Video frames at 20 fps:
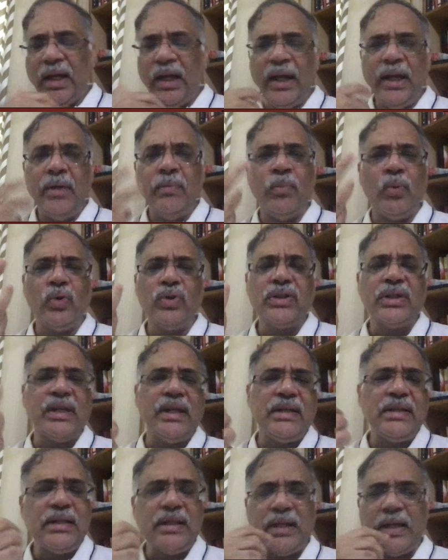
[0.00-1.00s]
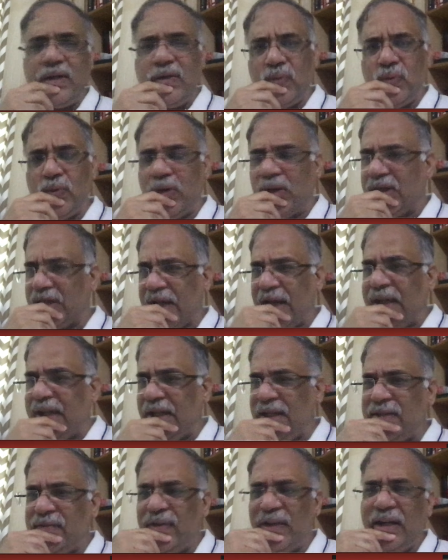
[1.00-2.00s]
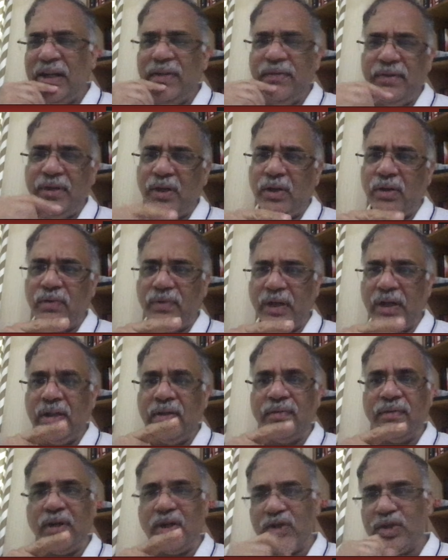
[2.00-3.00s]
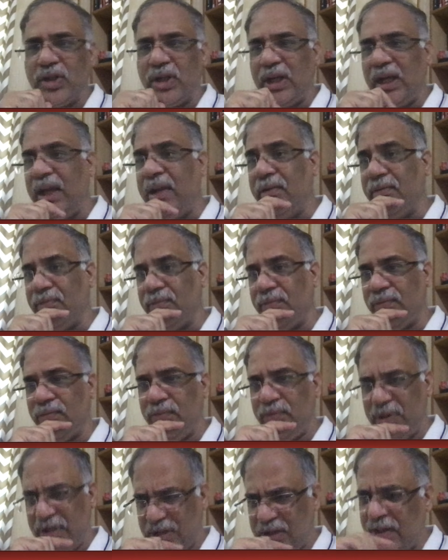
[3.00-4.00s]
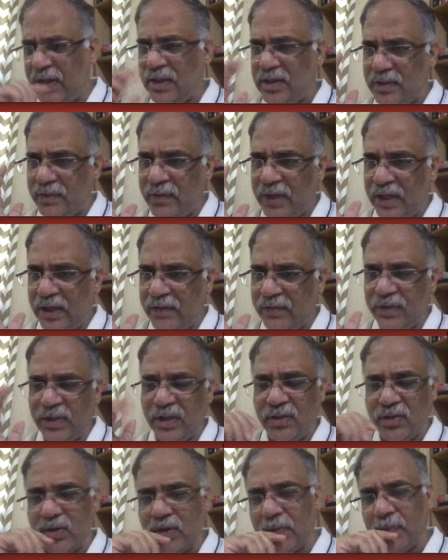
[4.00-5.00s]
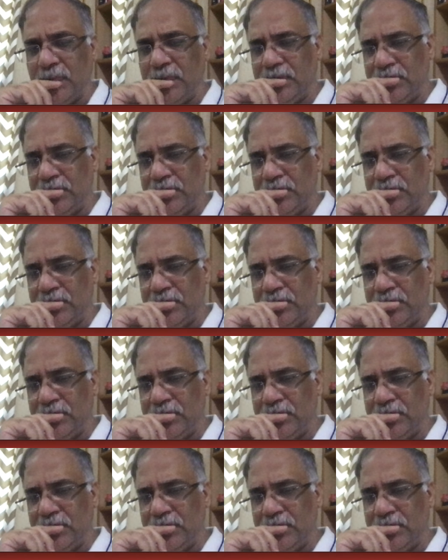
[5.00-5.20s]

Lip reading: In most cases, it's very difficult to find the function f. It's a very difficult job.